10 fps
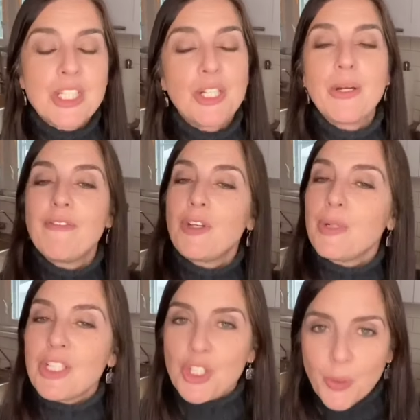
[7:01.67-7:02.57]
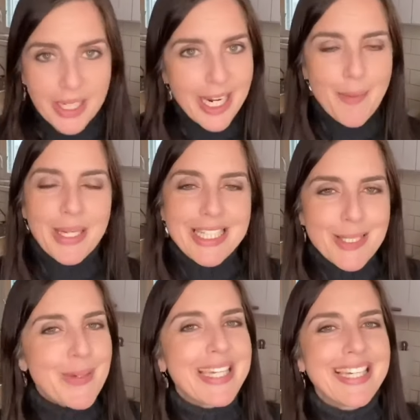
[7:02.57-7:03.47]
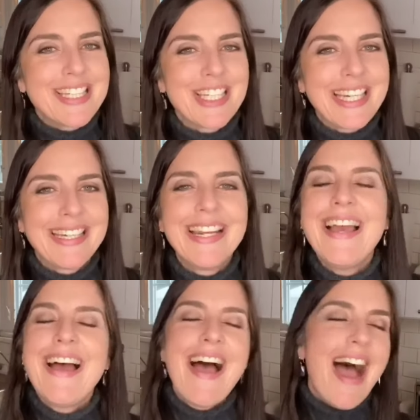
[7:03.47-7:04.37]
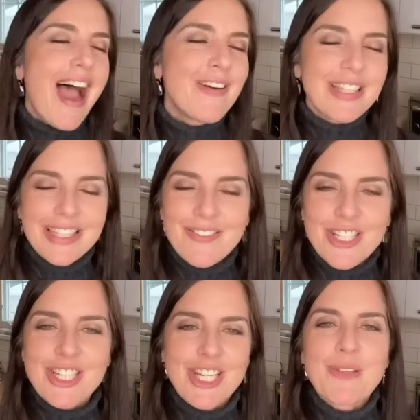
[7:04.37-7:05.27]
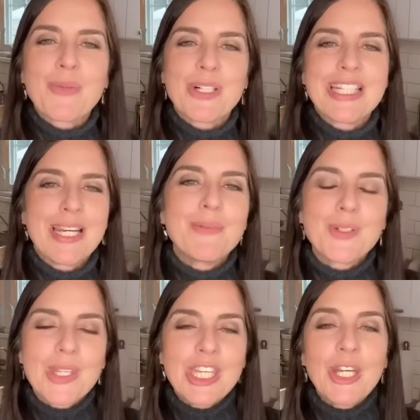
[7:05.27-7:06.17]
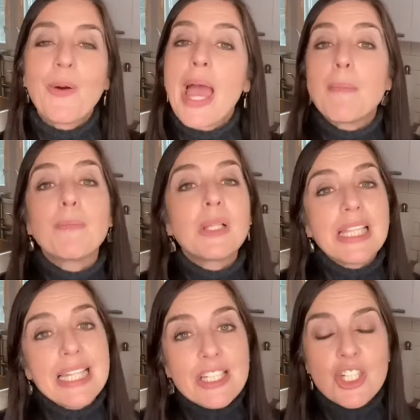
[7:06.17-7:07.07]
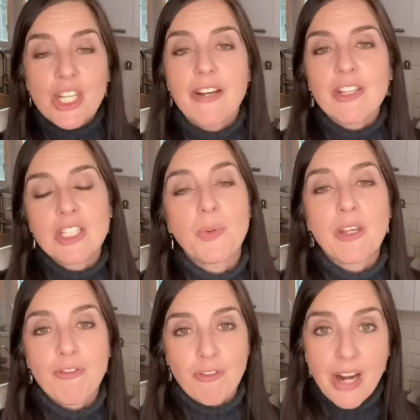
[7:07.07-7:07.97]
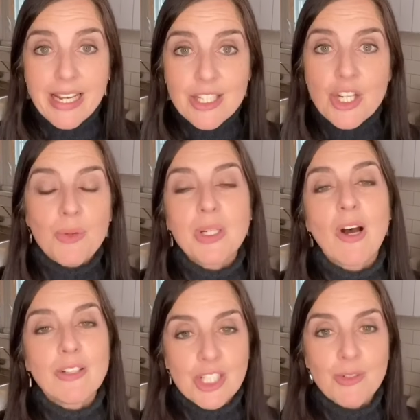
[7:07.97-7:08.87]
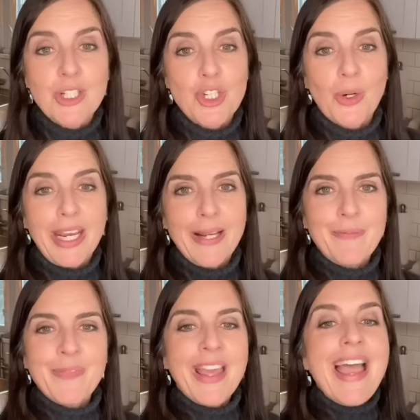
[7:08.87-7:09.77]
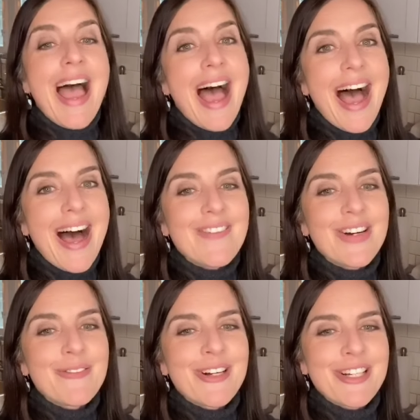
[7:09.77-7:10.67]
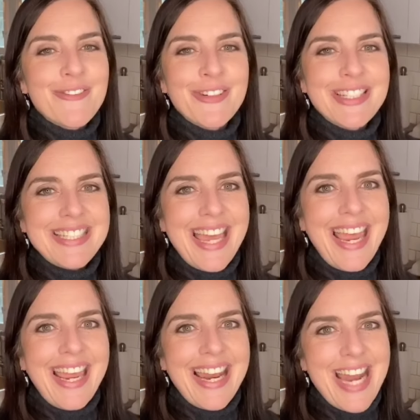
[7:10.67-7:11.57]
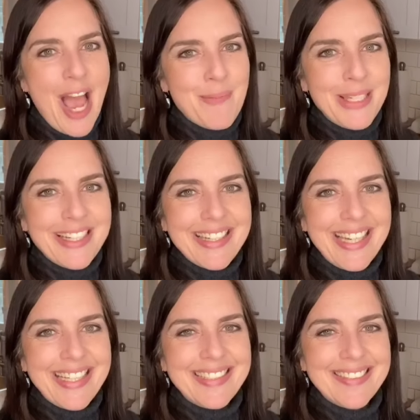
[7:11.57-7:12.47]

you. If you enjoy coming into my kitchen, I would love to share more tips with you. And please share this with a friend who would also enjoy it. Have a wonderful day and happy cooking.